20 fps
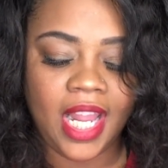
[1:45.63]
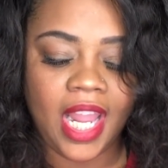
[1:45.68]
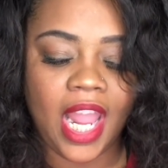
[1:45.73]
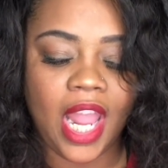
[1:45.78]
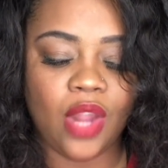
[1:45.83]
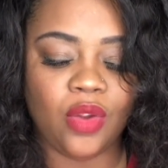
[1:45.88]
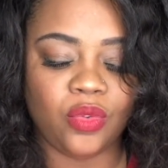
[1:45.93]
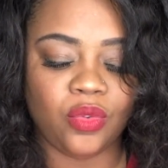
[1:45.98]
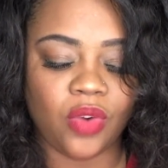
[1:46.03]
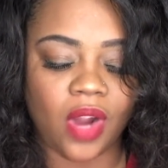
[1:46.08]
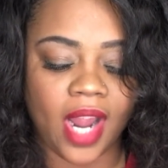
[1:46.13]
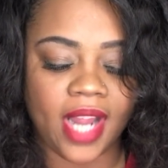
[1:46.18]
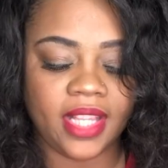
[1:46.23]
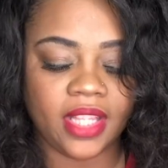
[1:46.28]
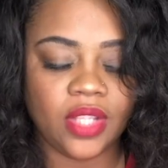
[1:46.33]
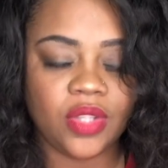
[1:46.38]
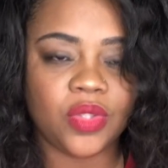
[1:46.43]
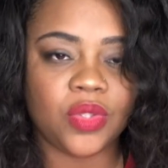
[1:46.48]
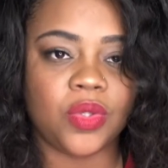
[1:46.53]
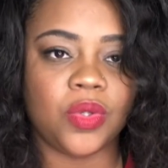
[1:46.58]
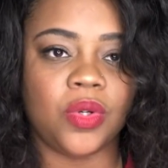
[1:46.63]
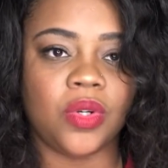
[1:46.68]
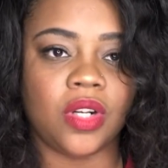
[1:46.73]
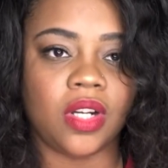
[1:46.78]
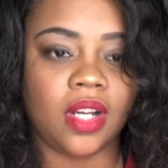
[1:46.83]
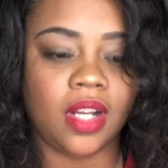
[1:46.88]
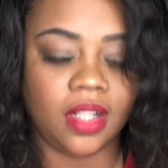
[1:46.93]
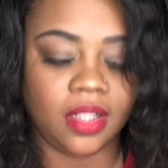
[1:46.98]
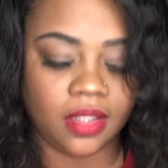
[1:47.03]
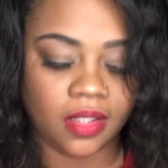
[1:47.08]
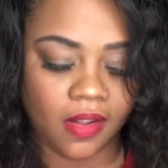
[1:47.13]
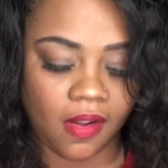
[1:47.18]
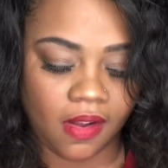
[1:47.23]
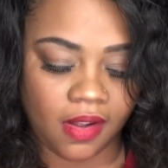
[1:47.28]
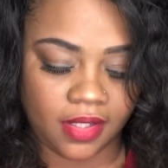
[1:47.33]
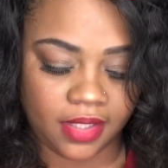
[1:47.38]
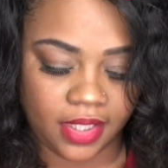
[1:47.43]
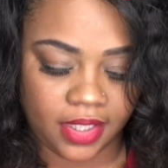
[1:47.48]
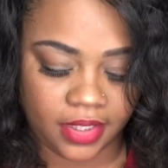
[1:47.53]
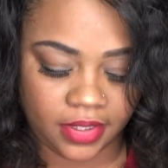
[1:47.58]
and write the score
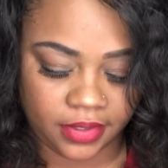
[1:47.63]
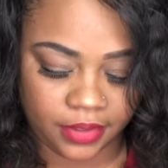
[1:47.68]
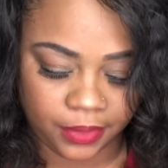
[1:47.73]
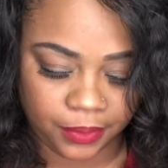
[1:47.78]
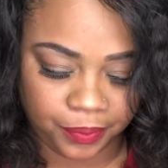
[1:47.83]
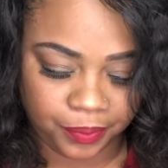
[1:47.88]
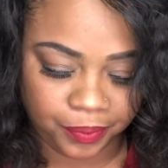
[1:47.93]
along it.